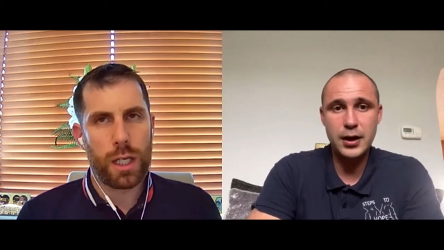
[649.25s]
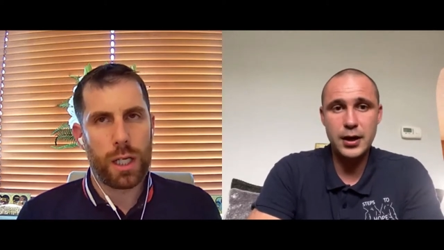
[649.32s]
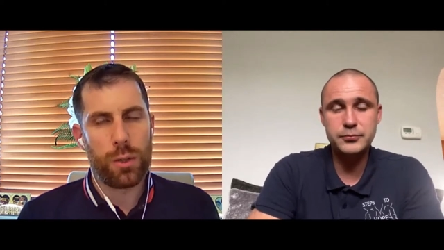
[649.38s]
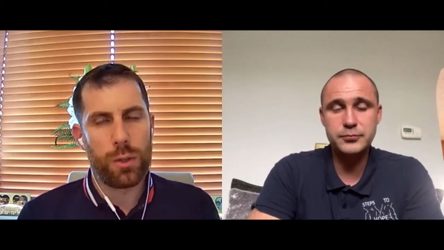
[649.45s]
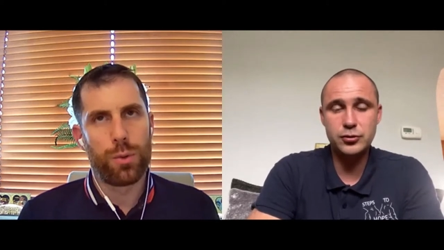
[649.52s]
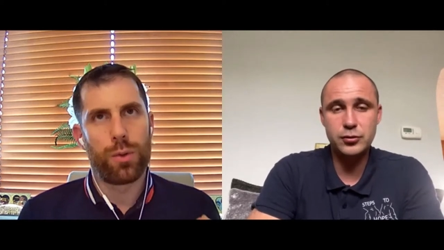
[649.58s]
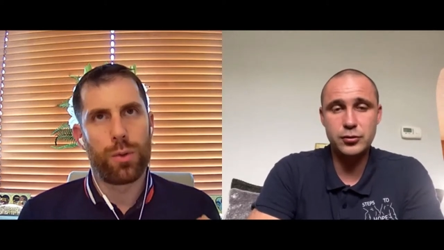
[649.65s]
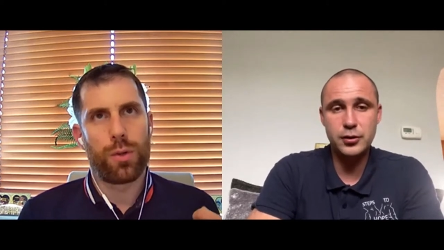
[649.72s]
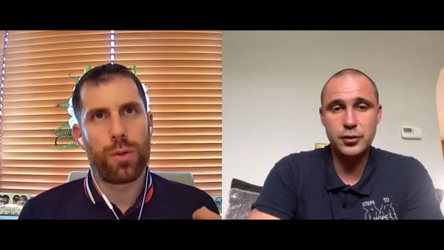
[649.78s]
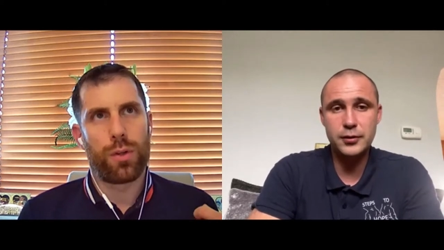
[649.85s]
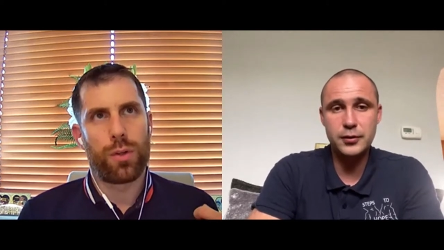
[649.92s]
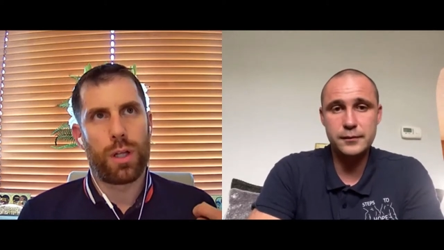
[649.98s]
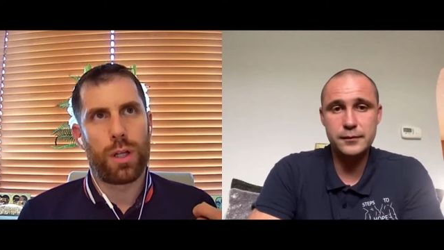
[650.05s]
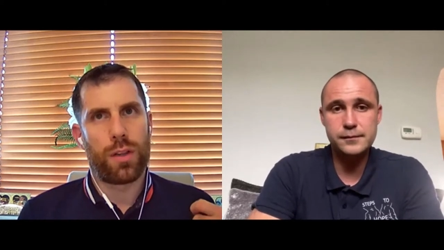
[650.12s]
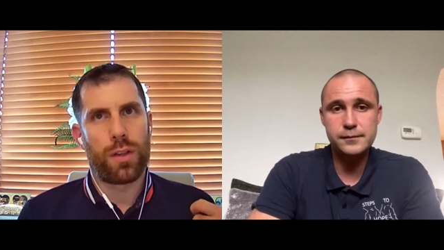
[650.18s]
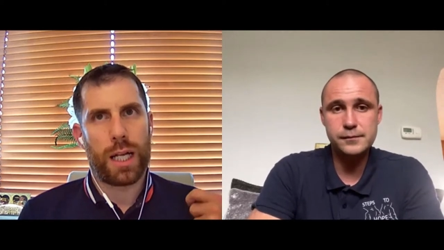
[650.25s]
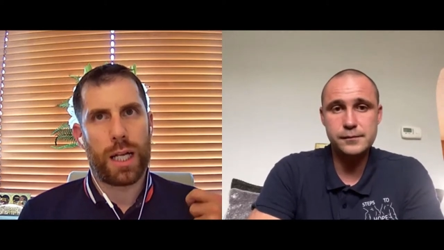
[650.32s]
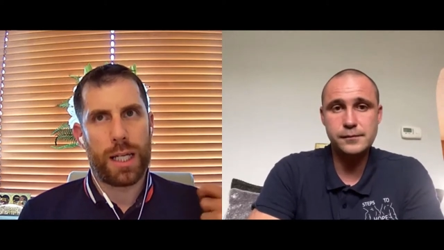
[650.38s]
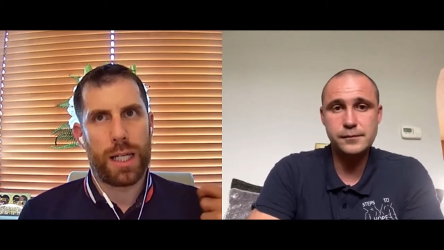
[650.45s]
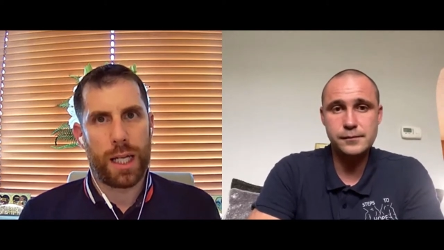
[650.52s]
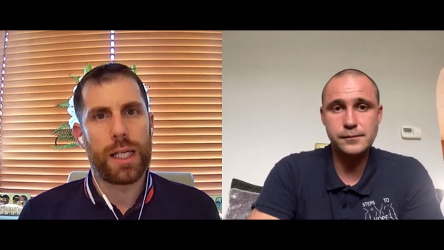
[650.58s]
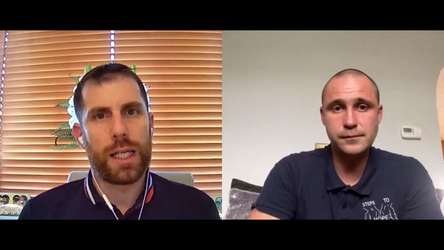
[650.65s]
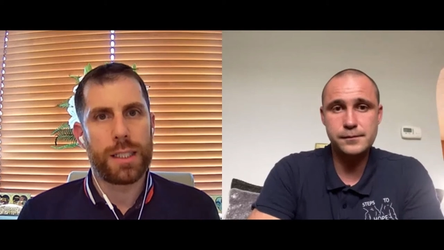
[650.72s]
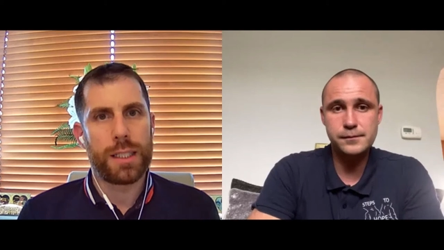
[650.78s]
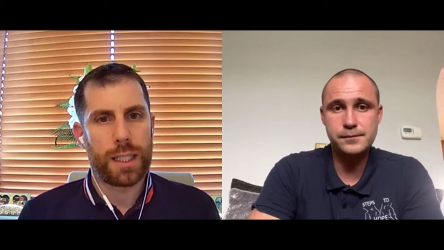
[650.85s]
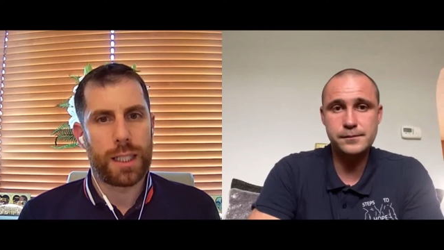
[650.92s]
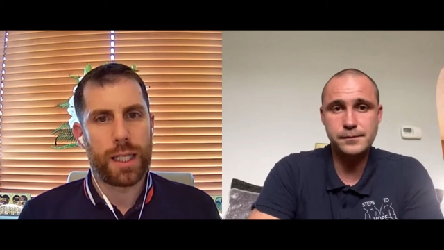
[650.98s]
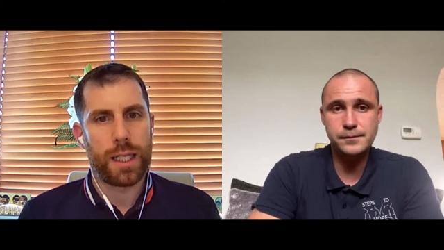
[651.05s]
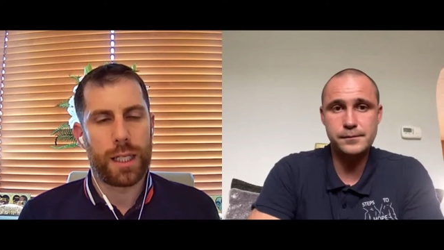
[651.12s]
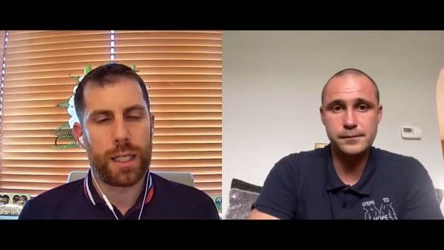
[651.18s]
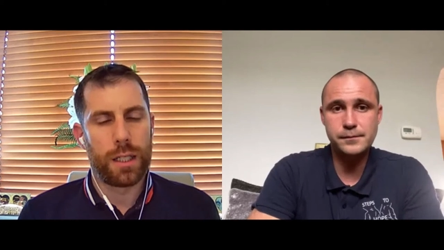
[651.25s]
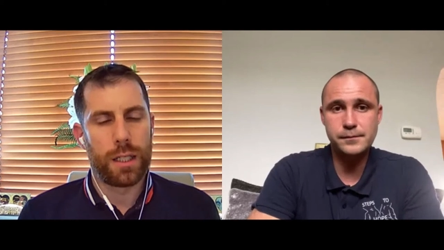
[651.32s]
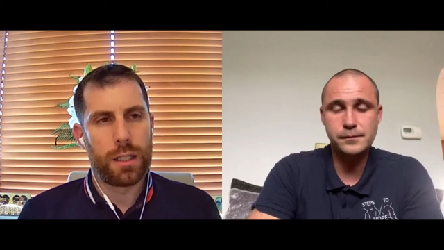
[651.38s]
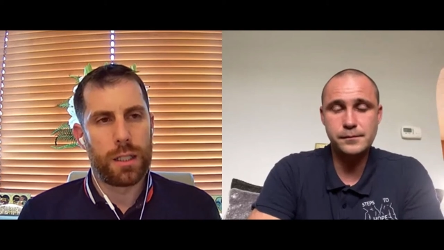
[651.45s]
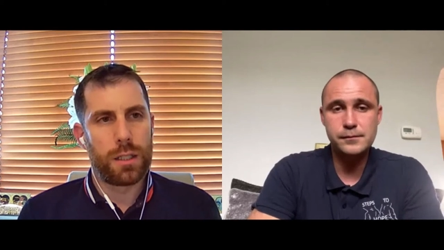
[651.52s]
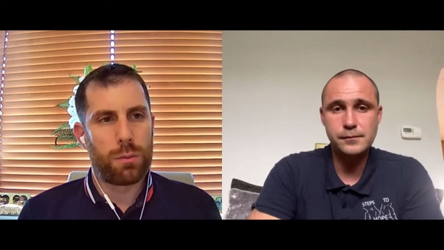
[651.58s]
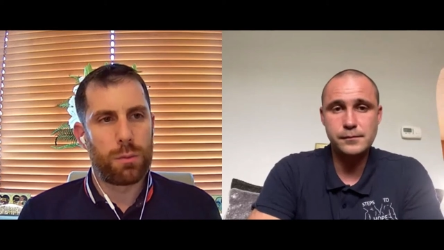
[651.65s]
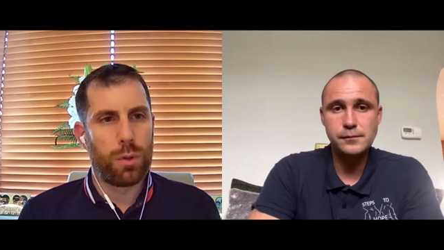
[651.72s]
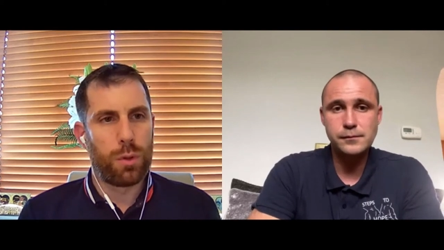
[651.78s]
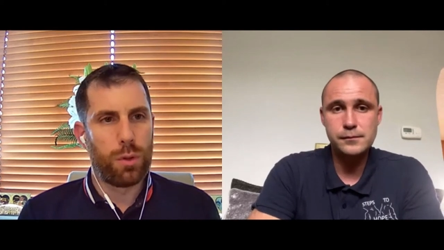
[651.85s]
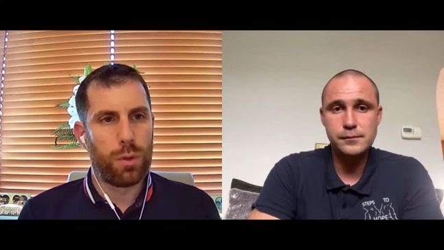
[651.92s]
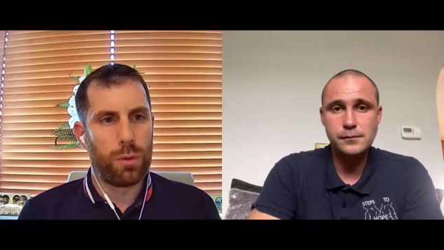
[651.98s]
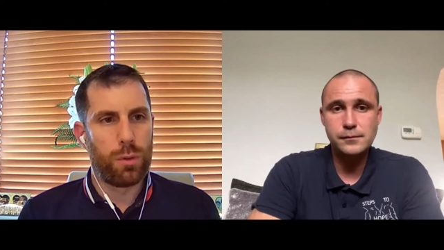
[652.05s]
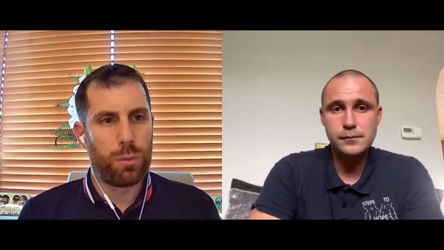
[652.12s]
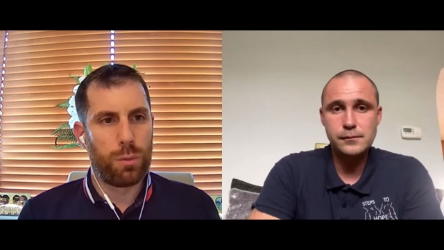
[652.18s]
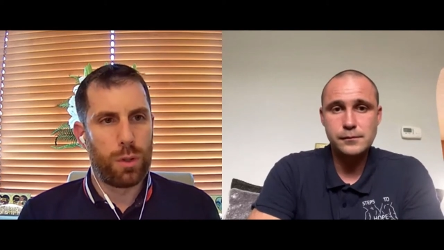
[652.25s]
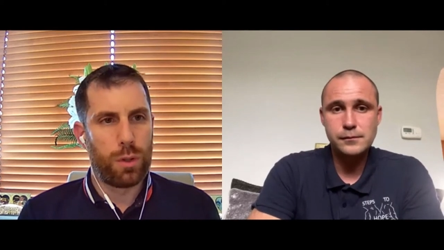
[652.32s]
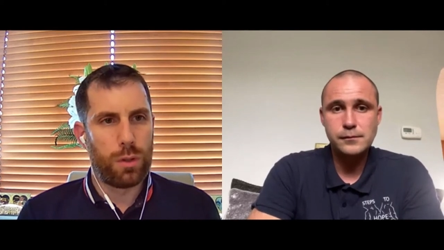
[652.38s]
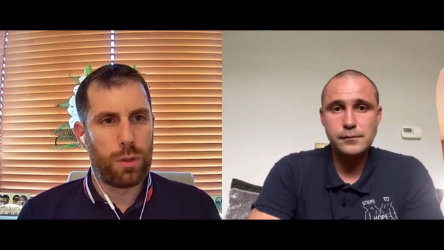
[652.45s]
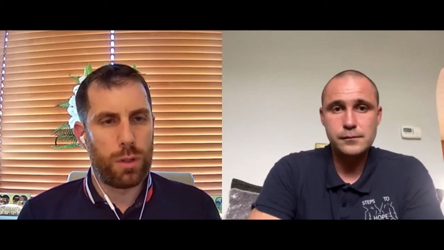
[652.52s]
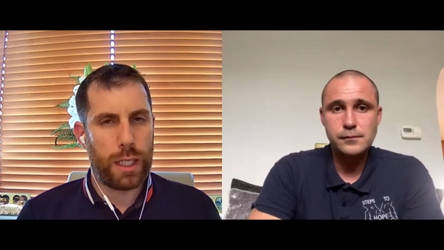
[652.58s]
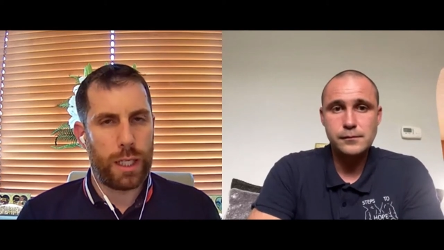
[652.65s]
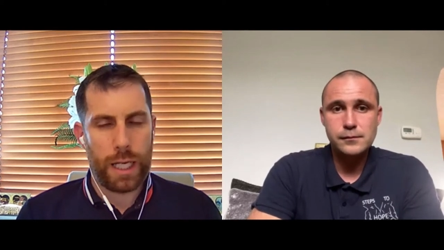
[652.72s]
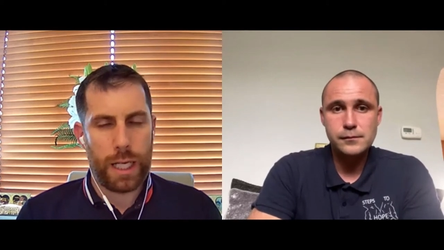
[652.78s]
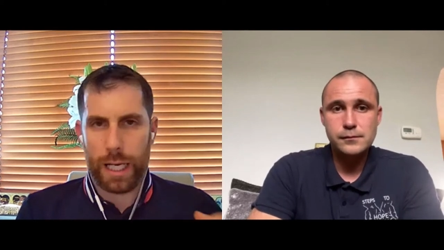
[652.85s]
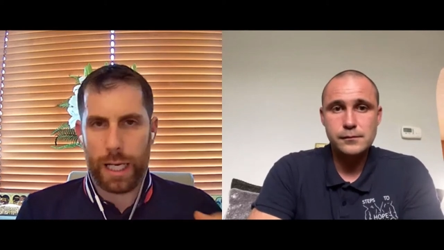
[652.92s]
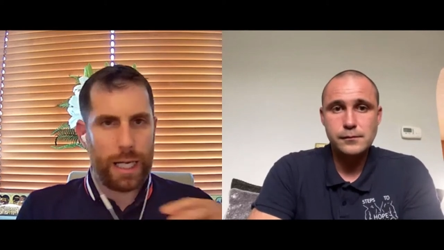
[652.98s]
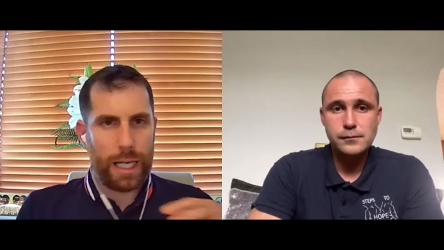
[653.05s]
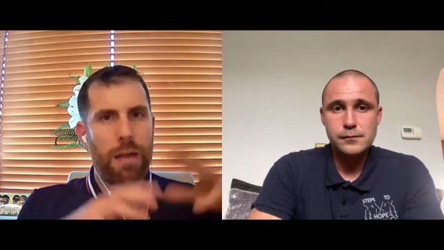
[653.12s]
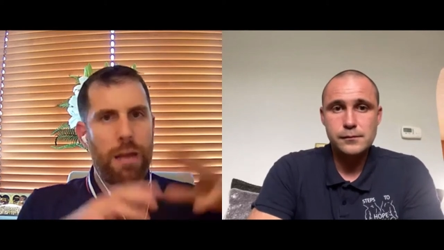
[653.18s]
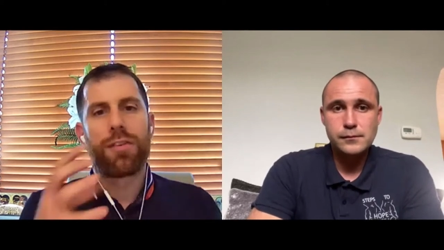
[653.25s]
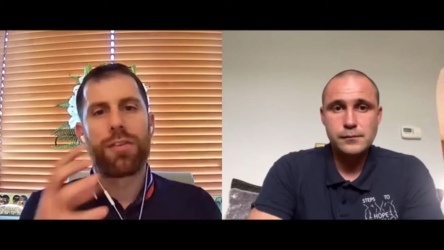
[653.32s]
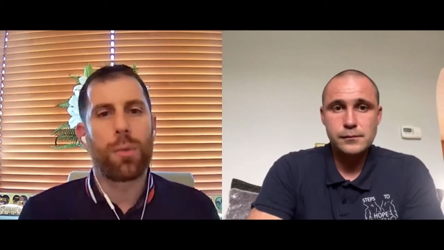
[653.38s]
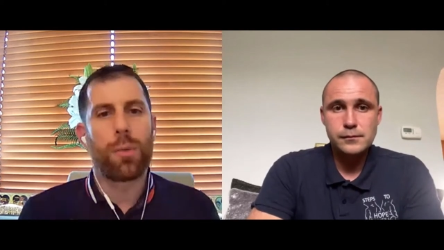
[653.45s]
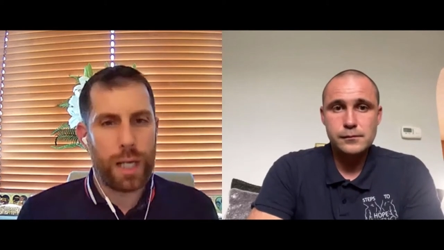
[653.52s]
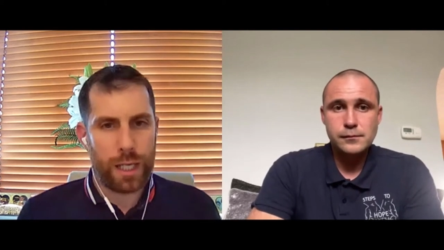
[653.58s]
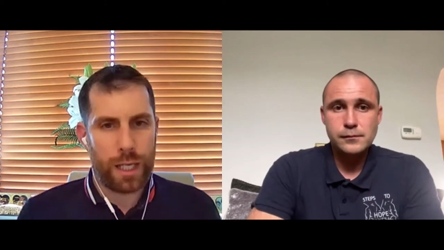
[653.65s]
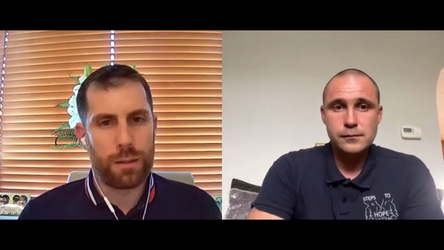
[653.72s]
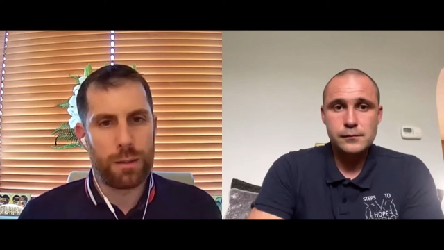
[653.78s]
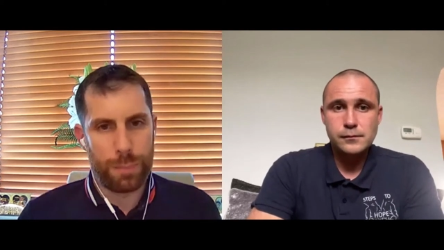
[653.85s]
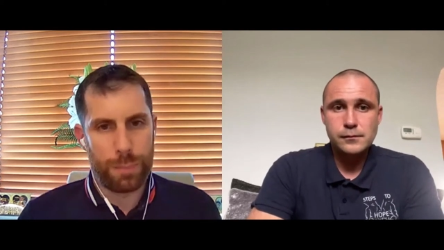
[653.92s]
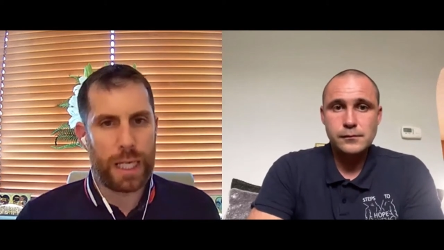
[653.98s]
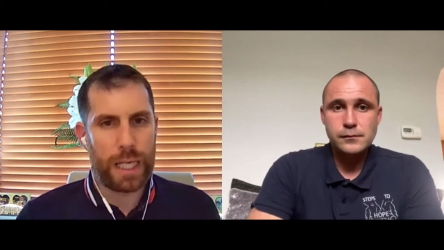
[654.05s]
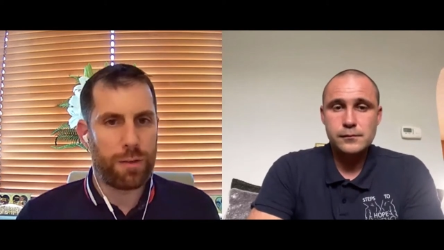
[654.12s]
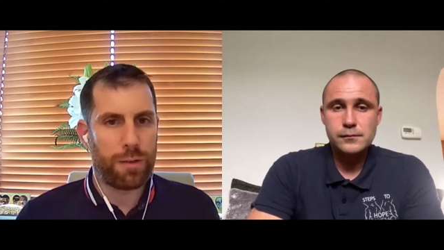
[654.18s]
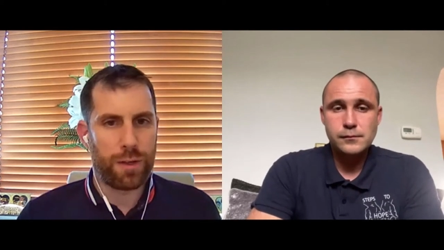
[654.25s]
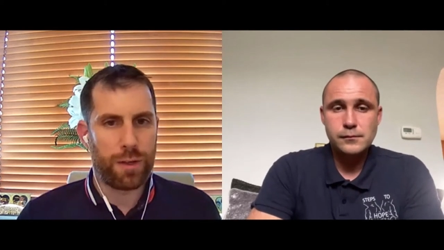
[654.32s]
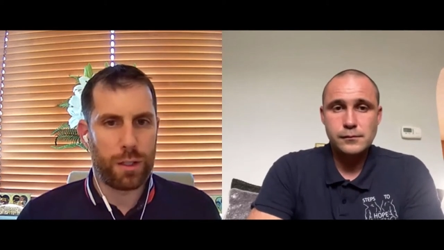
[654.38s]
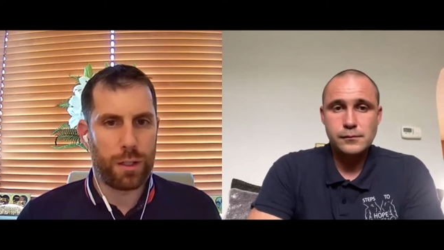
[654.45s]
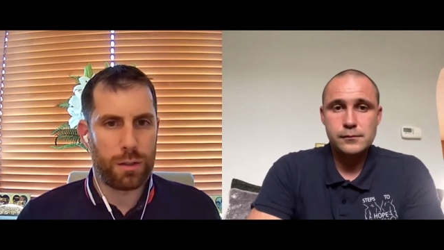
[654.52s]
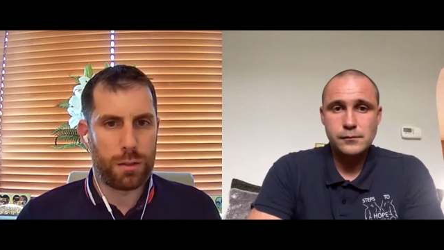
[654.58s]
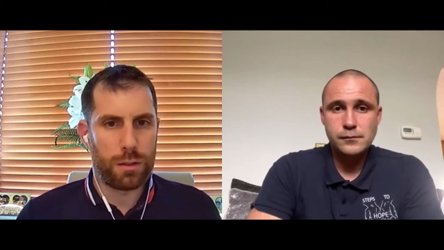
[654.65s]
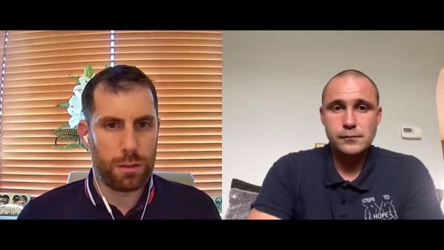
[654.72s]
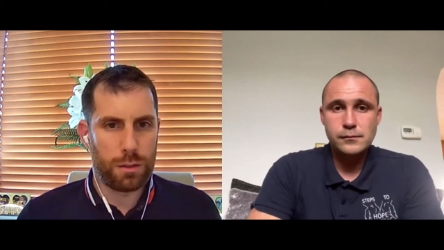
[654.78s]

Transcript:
Speaker 1: You Absolutely. know that ninety will will in every way benefit